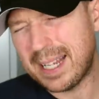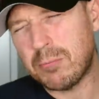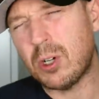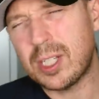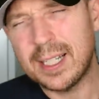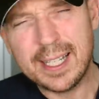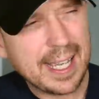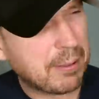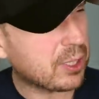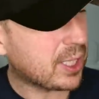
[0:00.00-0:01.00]
it was,
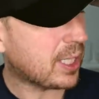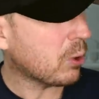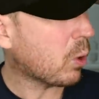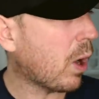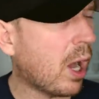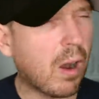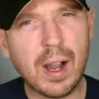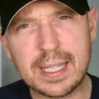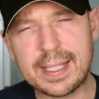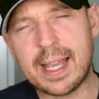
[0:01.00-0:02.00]
it was still quite a
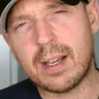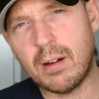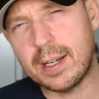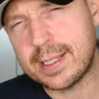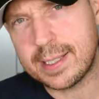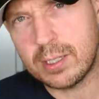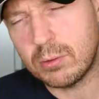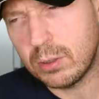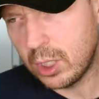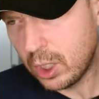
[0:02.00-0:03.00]
high stack height and
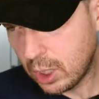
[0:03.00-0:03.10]
still